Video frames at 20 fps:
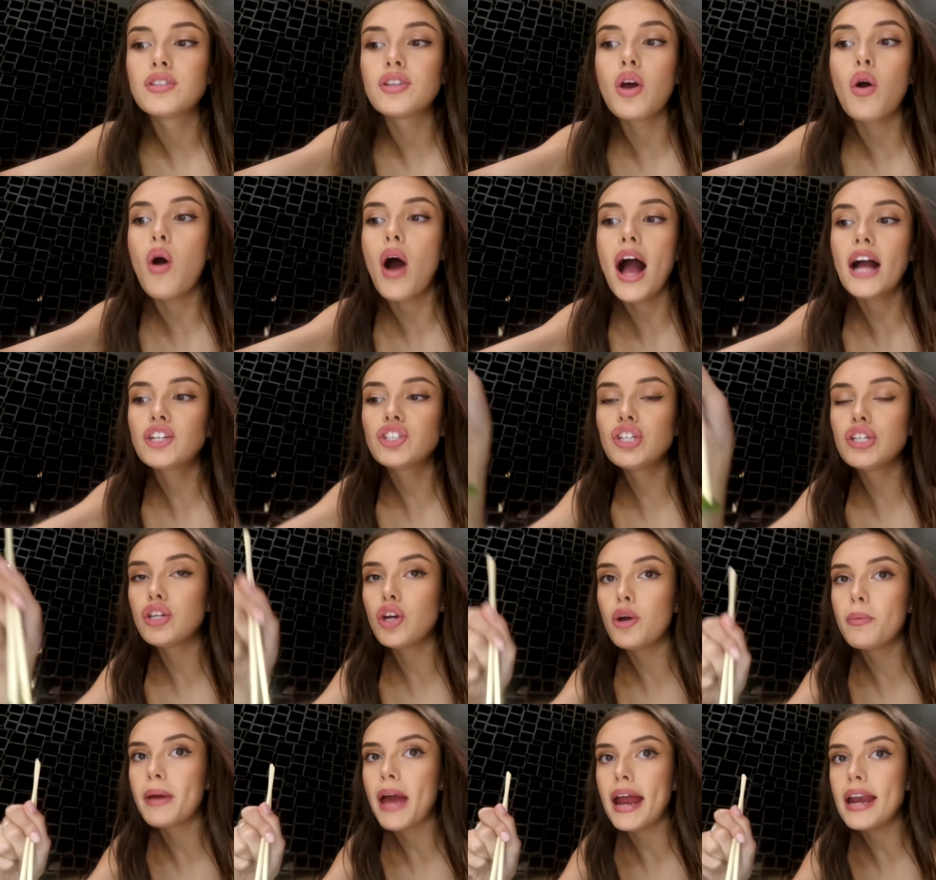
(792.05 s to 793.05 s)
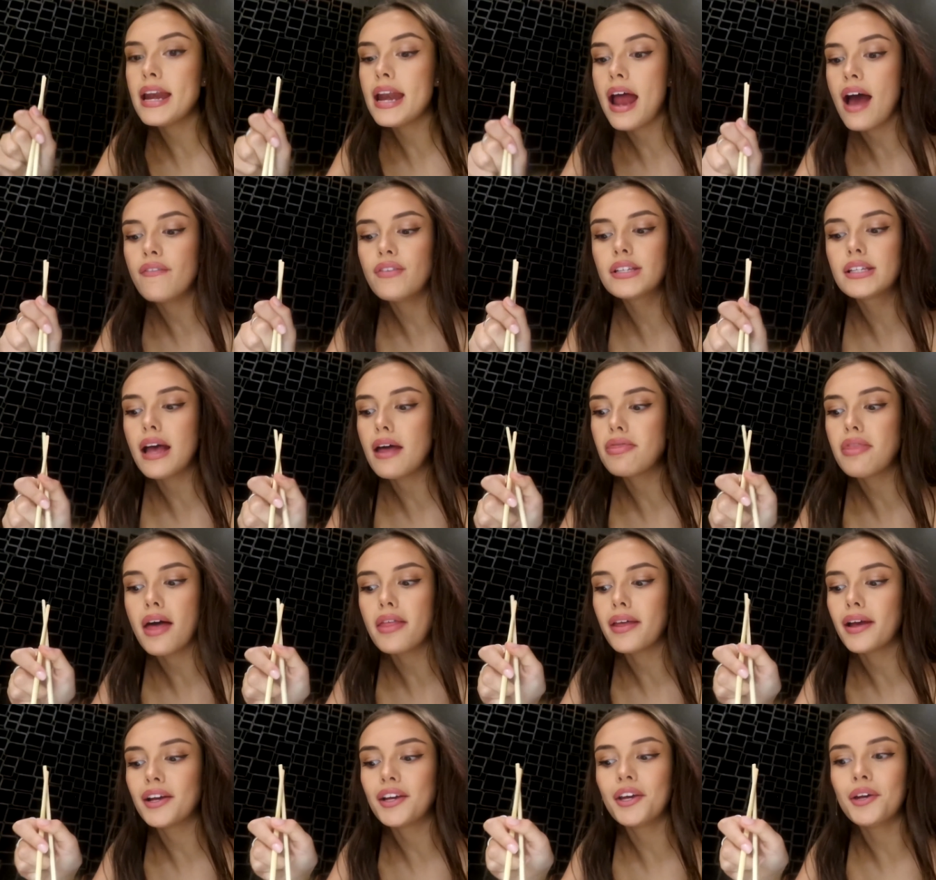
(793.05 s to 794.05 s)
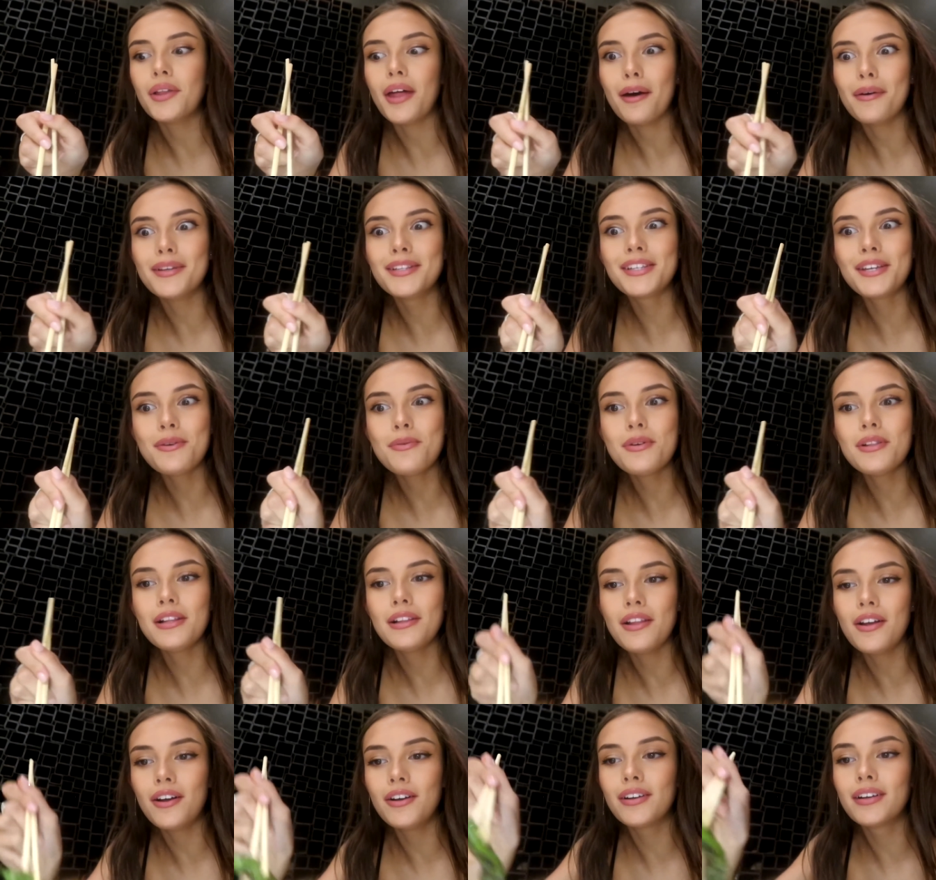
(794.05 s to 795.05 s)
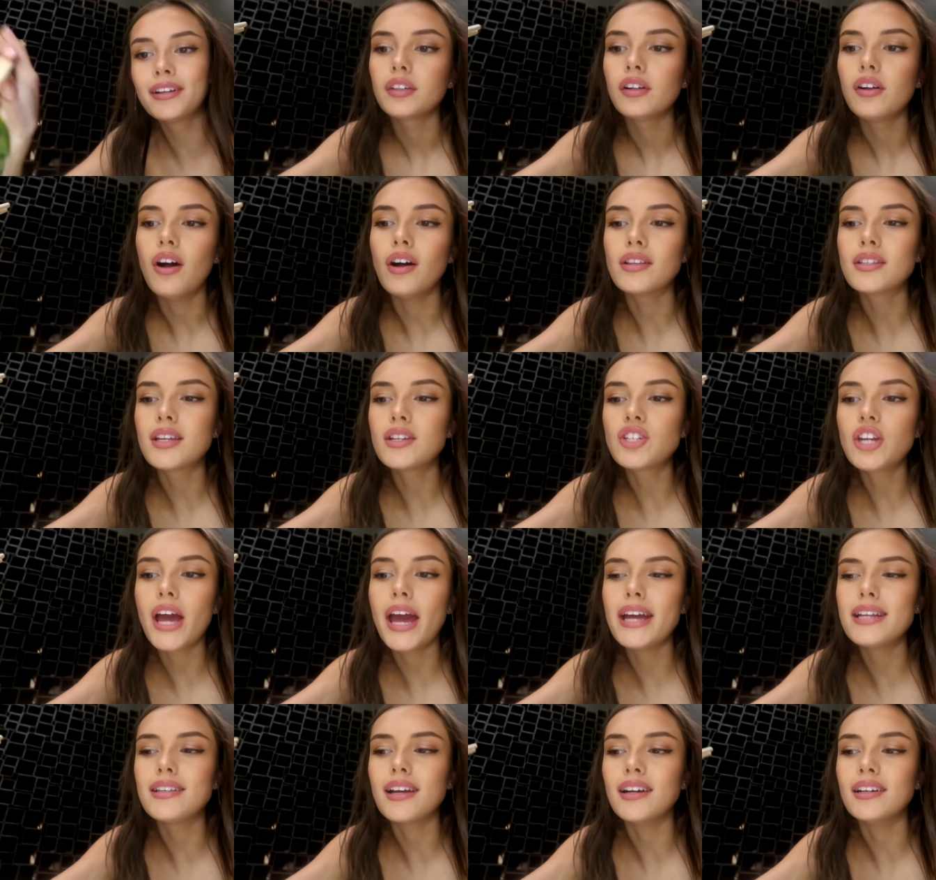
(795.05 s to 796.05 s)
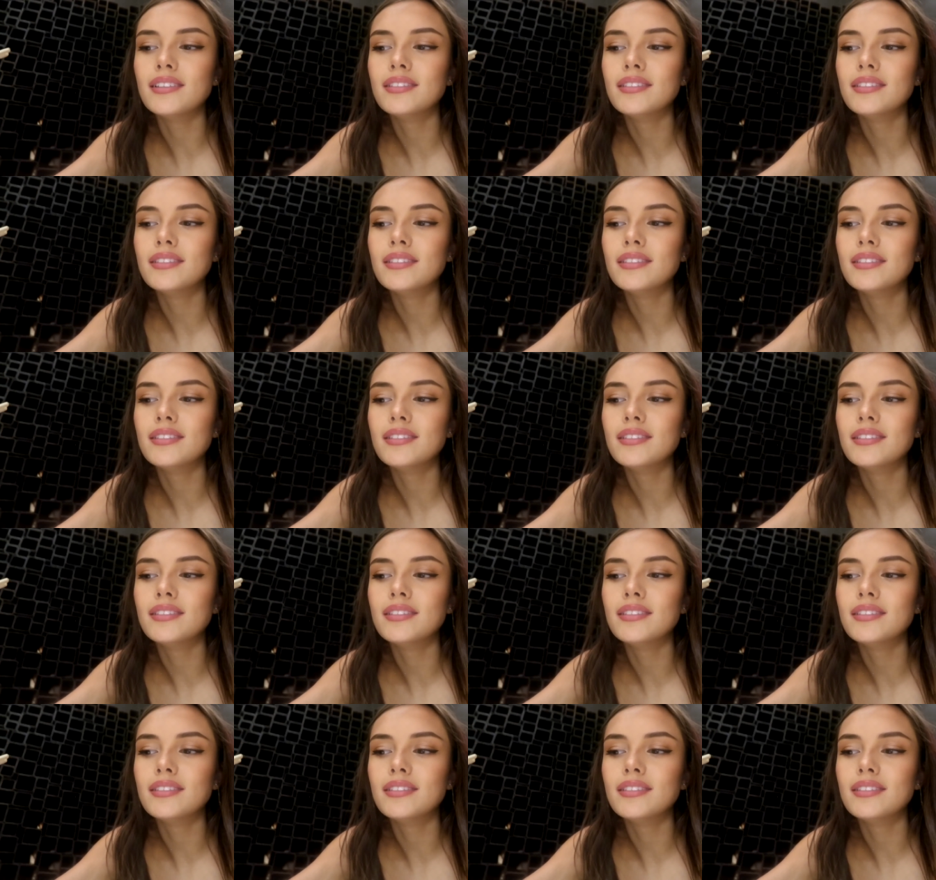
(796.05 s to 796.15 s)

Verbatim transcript: So actually, Toby, I never said that, thank you. That was you all along. God, such a hater.